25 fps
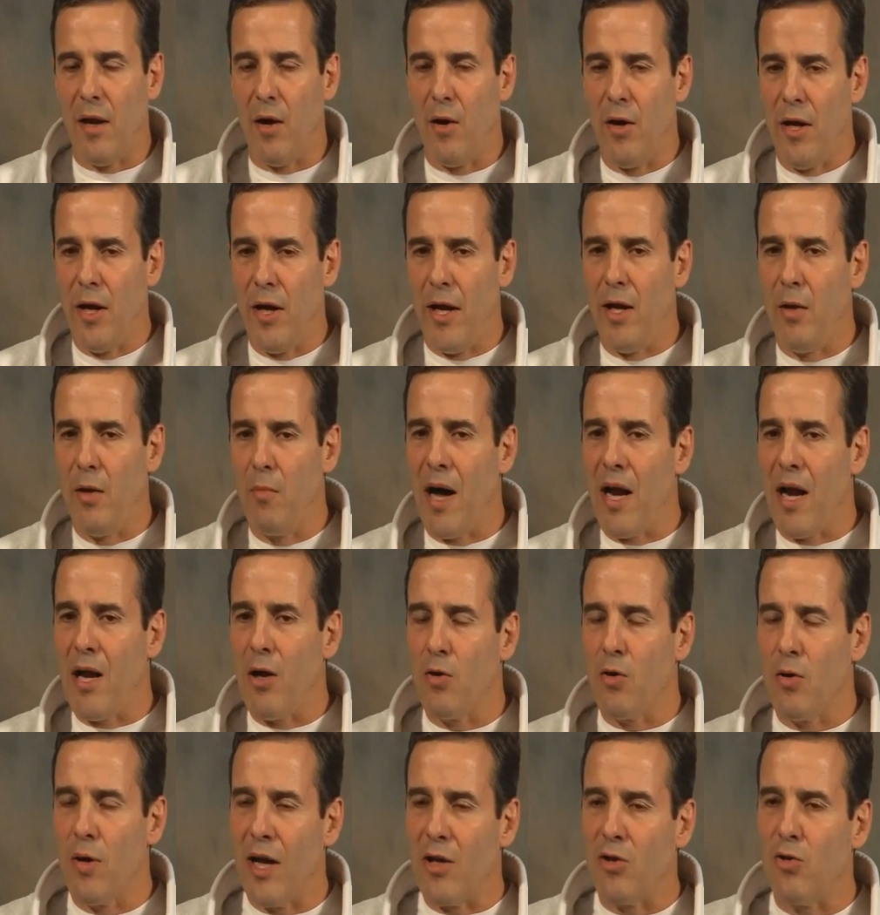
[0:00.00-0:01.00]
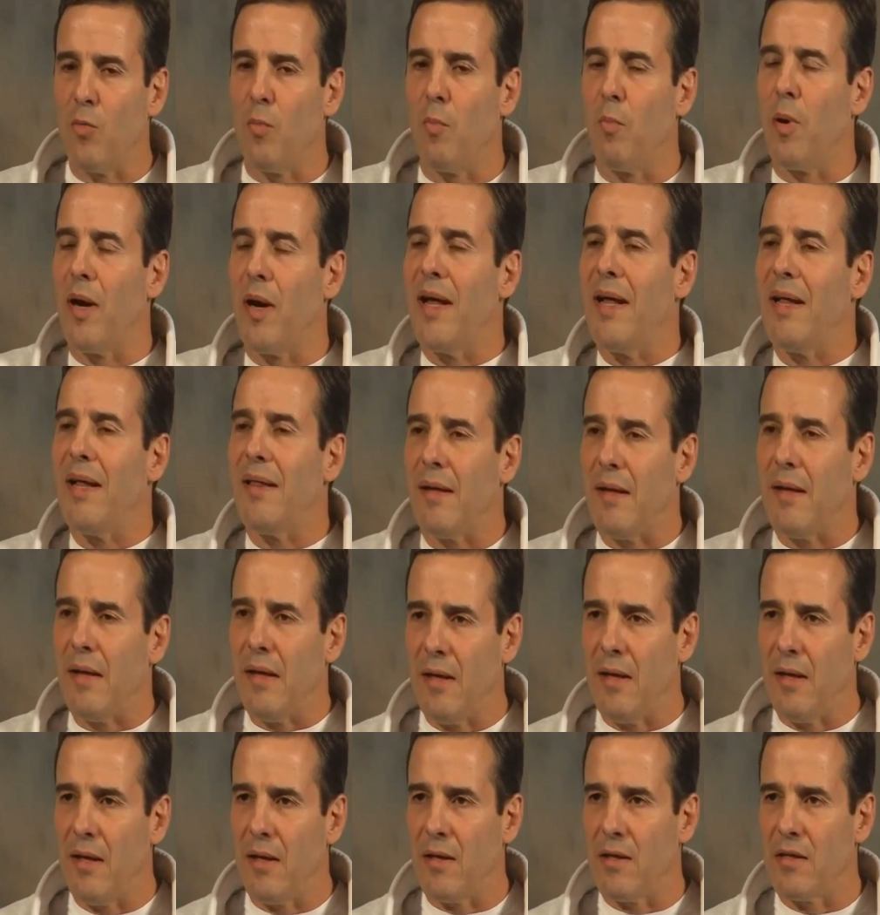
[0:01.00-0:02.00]
Anybody who'd like to blend
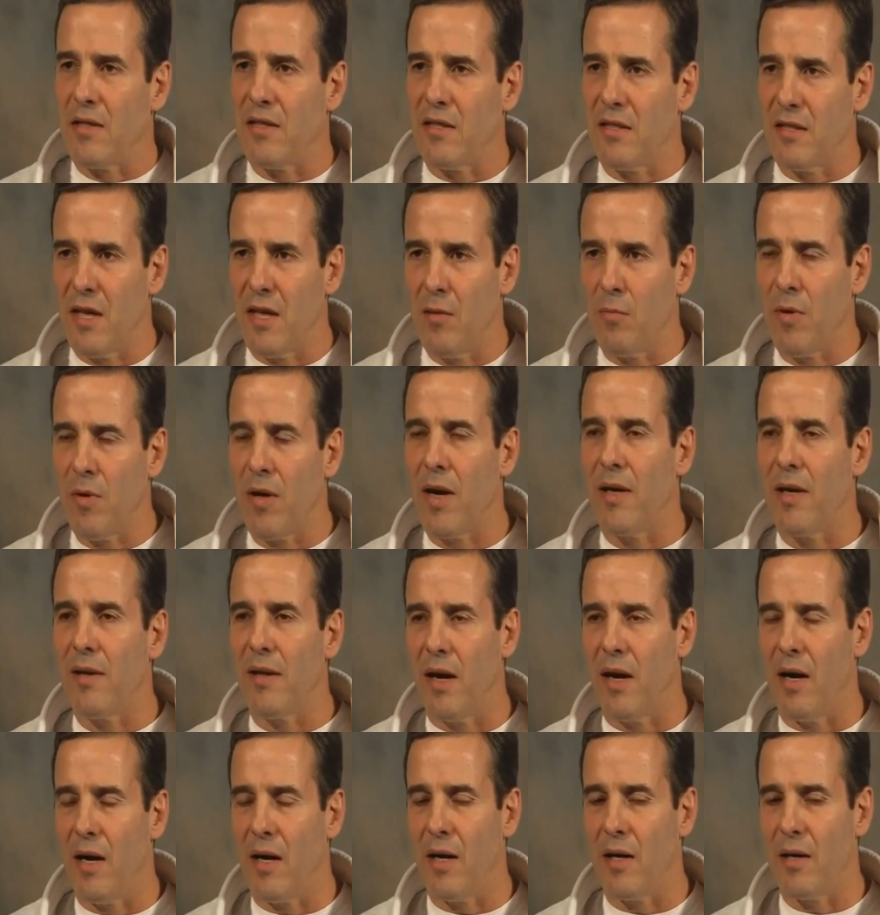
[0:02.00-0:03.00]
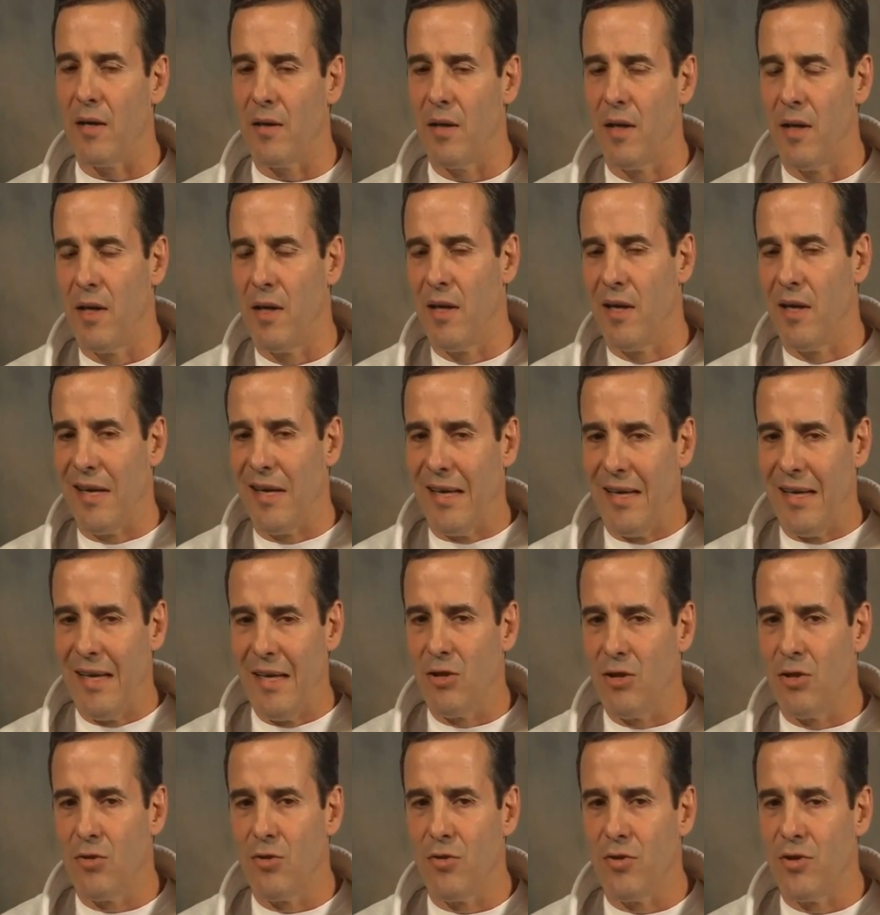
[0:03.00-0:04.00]
in some kind of art,
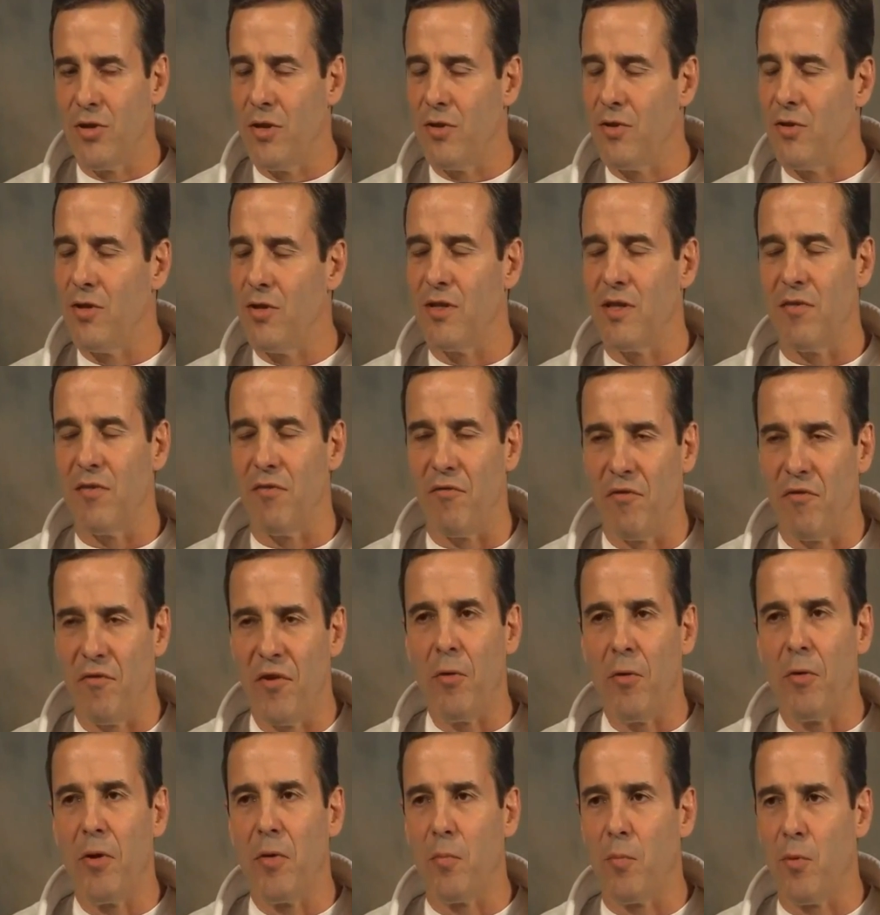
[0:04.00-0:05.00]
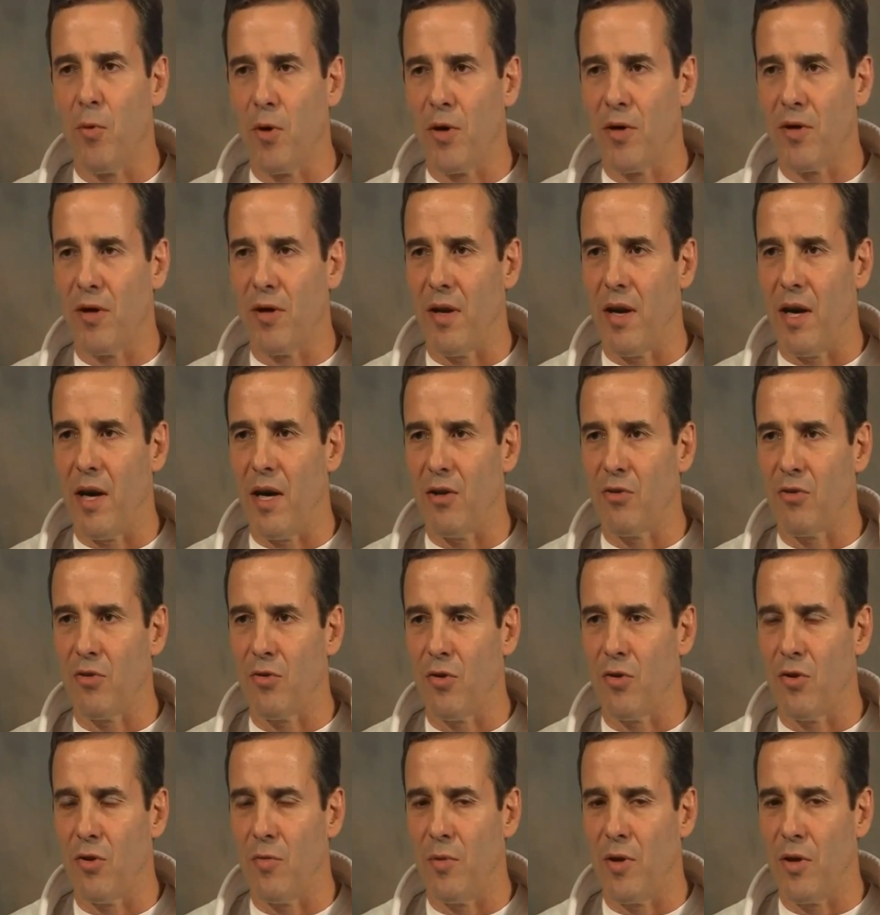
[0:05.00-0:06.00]
Gracie Jiu-Jitsu is a very important art
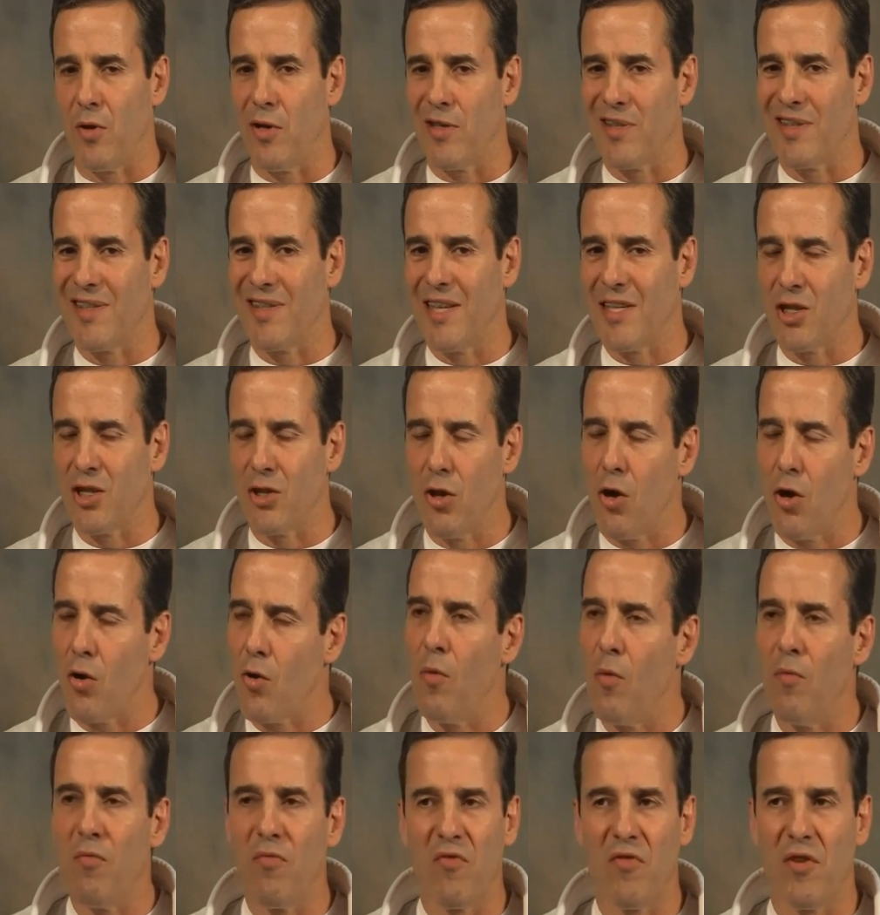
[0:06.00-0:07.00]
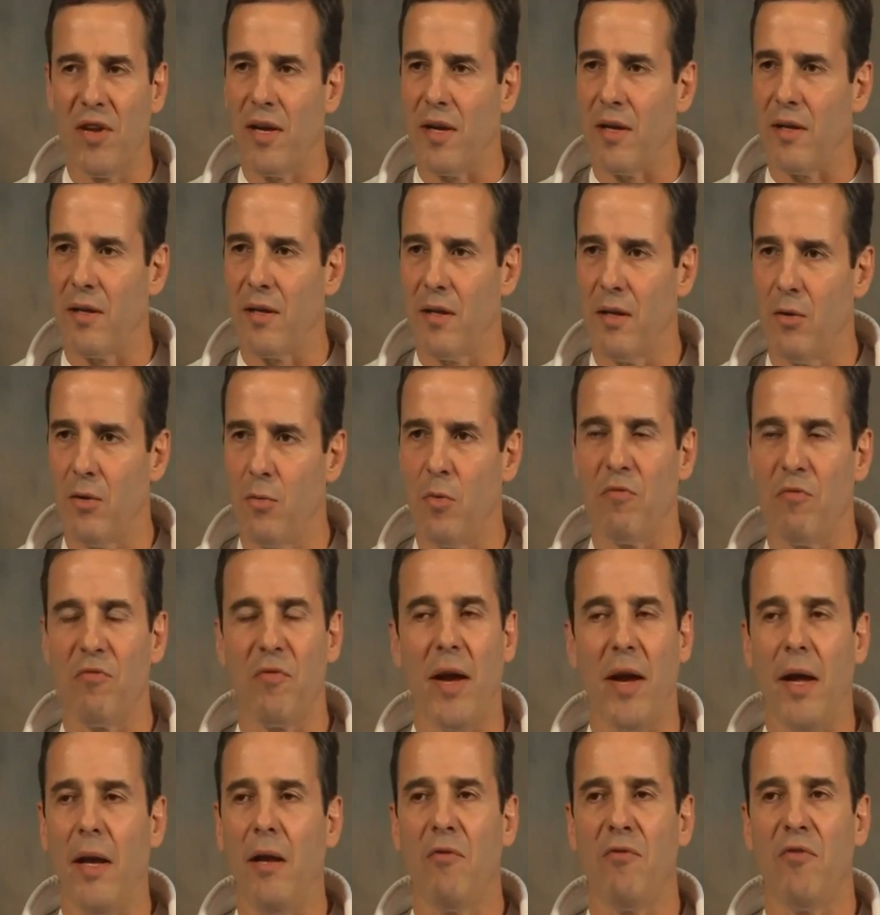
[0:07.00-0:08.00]
to know, because it does not conflict
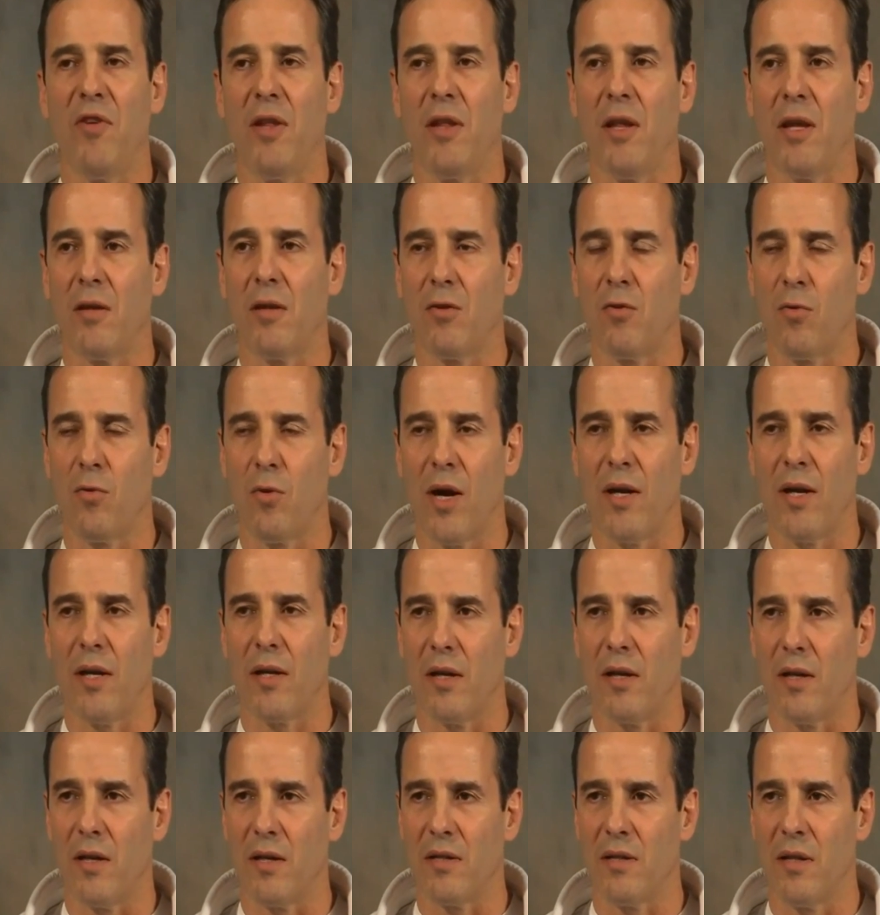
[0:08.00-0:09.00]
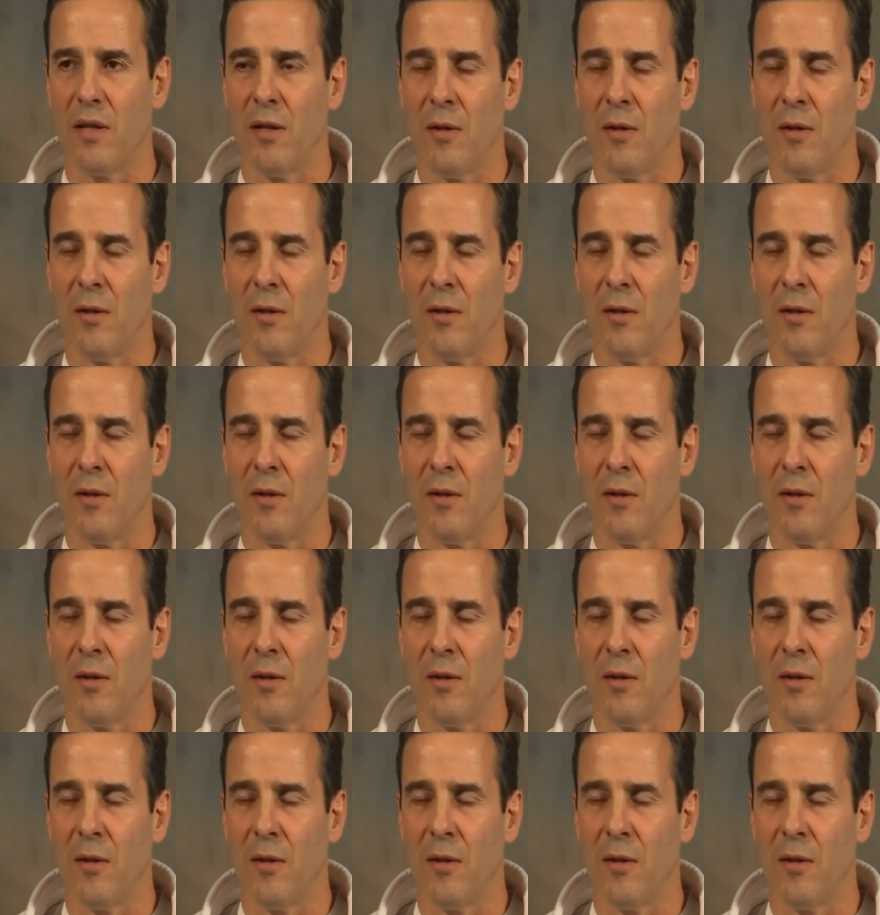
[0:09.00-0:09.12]
with anything that karate does.